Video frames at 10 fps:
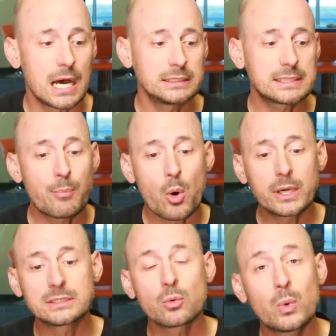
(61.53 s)
Step one
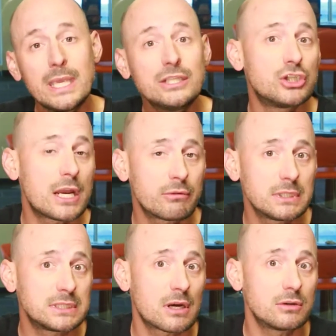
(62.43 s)
is we generally
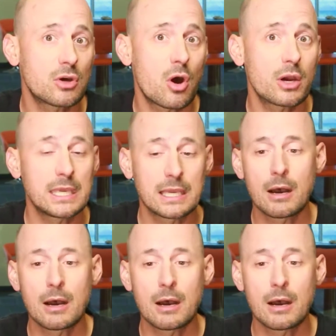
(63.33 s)
start talking